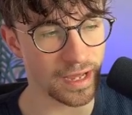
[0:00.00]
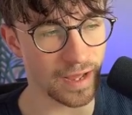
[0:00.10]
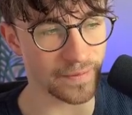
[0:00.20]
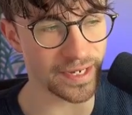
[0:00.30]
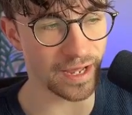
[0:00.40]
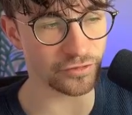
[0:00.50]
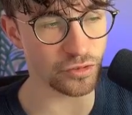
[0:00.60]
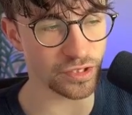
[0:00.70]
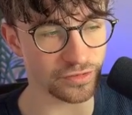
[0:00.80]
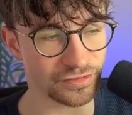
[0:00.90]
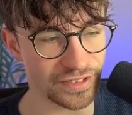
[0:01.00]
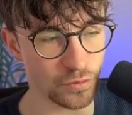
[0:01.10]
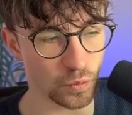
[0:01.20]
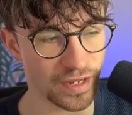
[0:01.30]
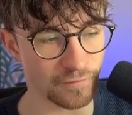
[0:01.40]
And then as you can
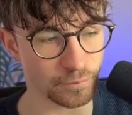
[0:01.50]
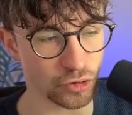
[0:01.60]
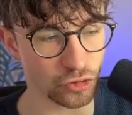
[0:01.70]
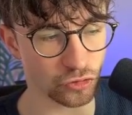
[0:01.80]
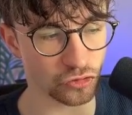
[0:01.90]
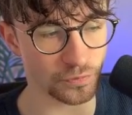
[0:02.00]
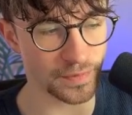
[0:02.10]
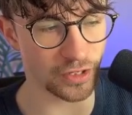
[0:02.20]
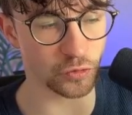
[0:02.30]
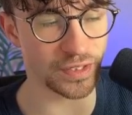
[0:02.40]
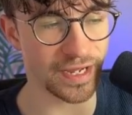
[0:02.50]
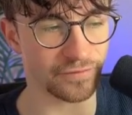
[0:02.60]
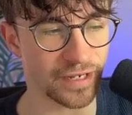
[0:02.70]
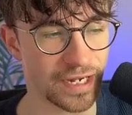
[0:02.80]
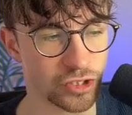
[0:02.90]
see, we have products and we
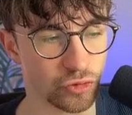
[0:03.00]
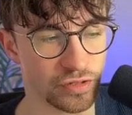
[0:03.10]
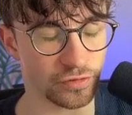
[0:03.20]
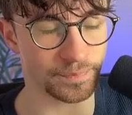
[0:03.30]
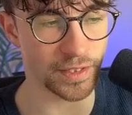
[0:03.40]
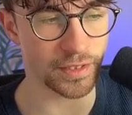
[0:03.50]
have categories.